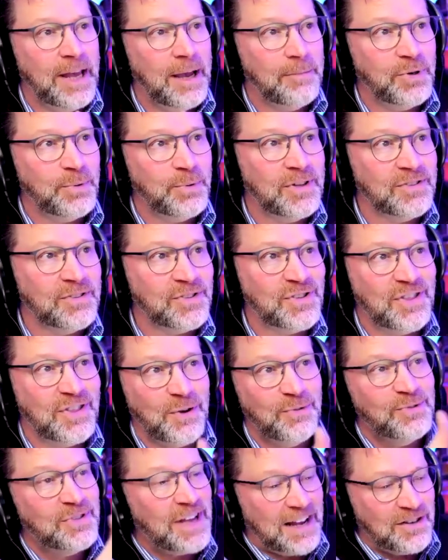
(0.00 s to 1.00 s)
be able to answer
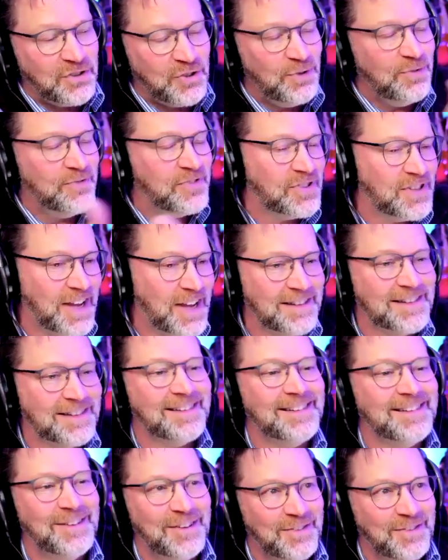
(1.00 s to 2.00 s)
those, as you've
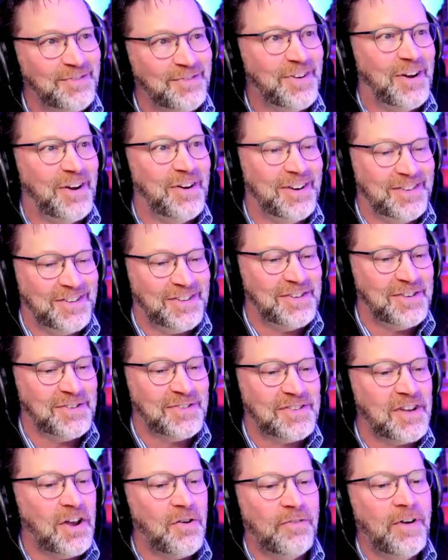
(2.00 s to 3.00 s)
said
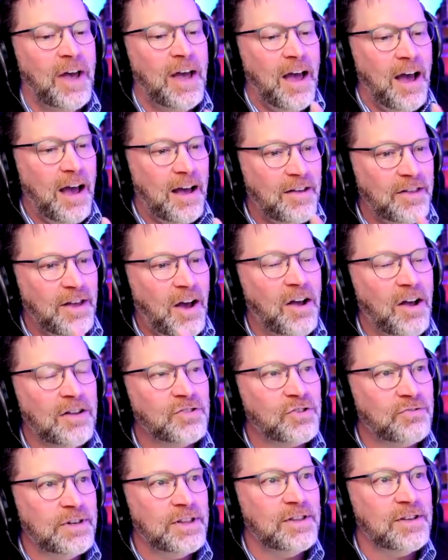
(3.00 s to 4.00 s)
yourself,
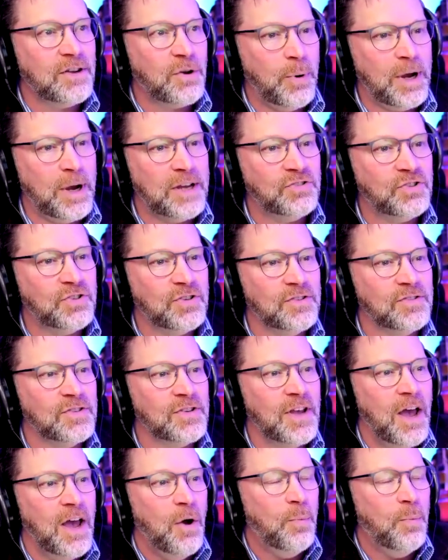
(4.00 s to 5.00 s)
answering the
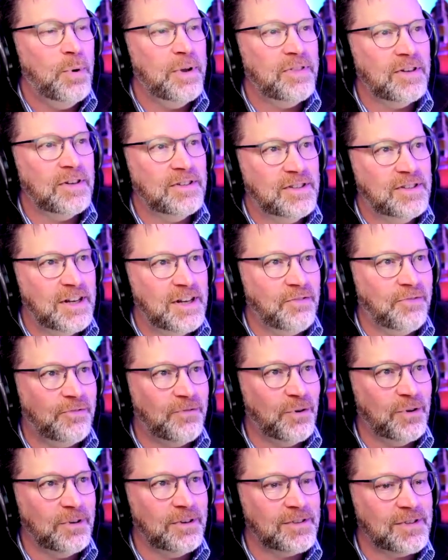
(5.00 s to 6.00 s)
questions with a
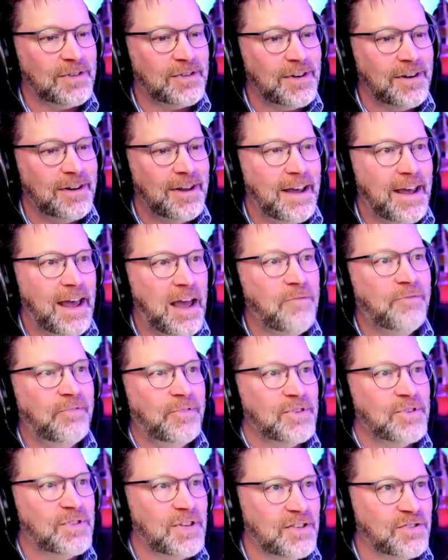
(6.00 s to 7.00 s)
different
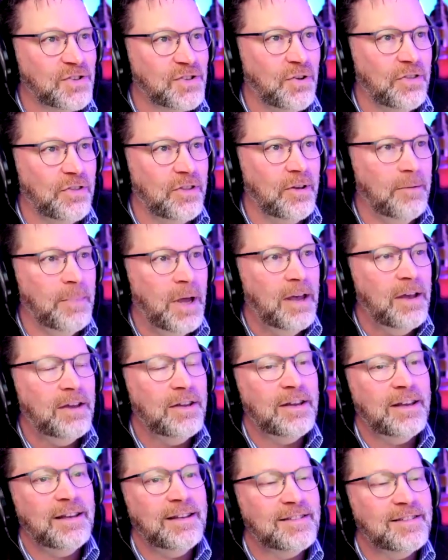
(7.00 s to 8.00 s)
emphasis on them
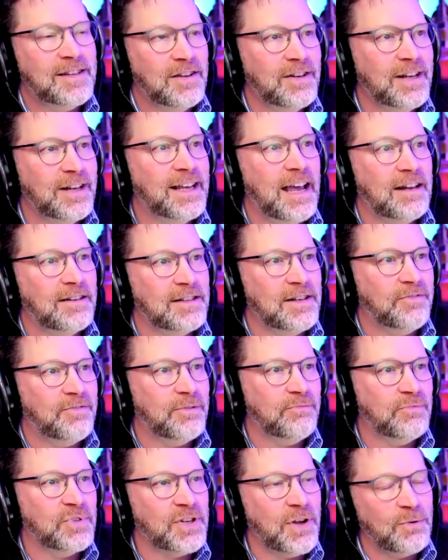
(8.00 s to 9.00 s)
is going to get
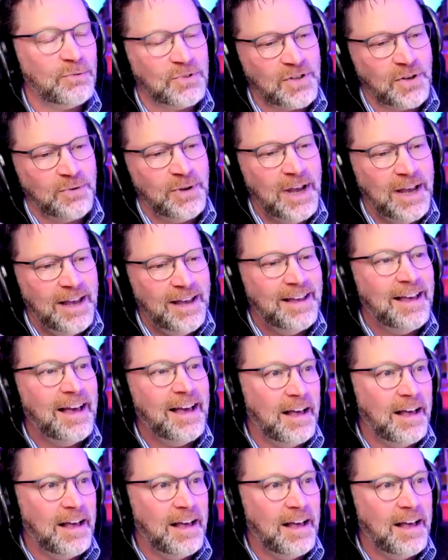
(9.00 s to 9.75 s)
different results. So,